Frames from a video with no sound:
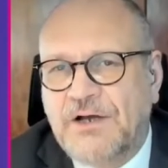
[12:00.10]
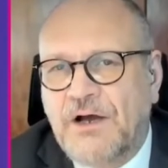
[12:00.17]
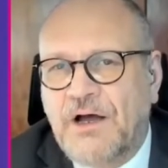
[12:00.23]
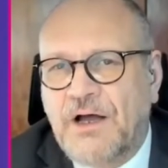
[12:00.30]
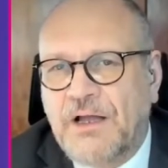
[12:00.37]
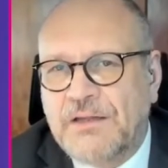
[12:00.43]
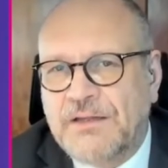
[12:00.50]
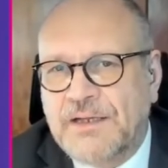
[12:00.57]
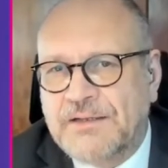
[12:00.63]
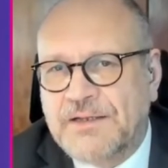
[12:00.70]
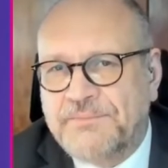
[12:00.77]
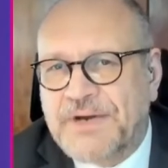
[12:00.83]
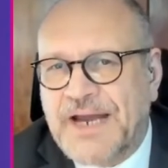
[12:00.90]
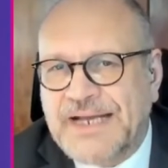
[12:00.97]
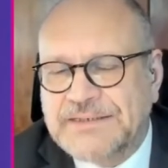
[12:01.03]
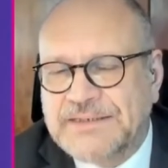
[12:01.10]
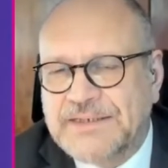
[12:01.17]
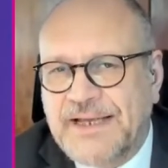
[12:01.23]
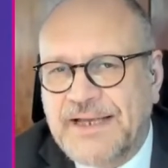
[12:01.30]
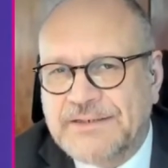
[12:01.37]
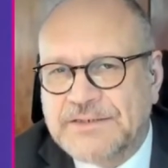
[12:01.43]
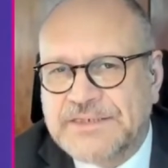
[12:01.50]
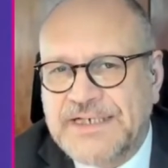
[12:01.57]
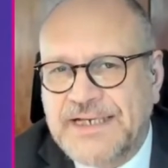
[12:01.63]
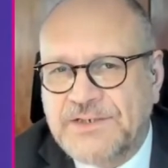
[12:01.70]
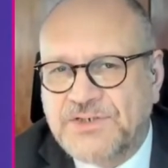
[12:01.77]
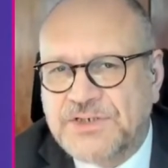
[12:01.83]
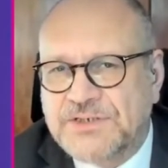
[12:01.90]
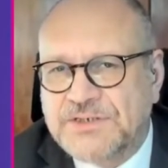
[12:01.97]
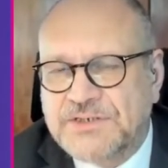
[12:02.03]
on uh, the Brexit
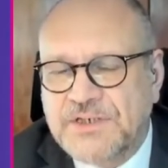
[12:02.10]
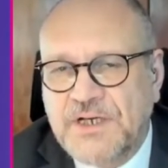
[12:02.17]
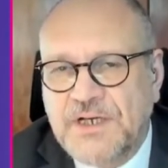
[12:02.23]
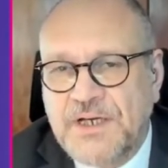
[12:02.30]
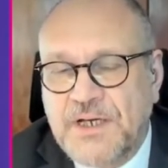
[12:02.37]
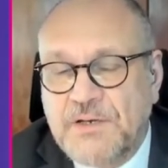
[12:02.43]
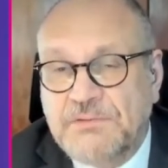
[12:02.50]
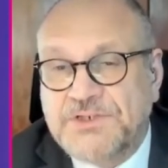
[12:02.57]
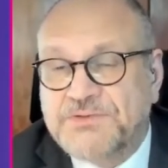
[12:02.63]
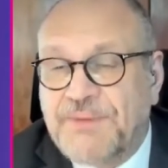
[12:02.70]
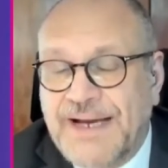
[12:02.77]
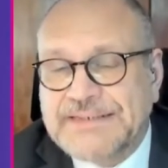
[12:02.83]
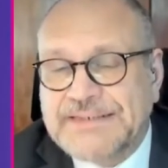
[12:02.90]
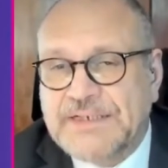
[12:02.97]
negotiations, which might